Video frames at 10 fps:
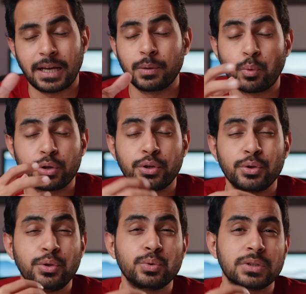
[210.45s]
I wanted to
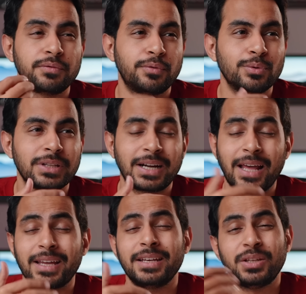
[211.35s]
use a phone that
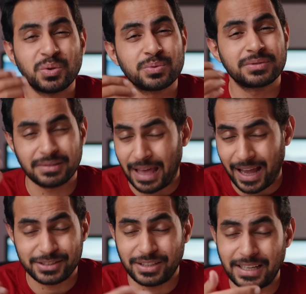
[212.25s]
I can use
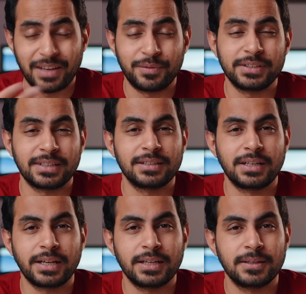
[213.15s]
actually every single
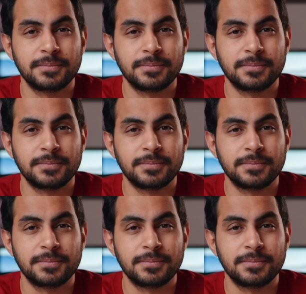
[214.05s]
day.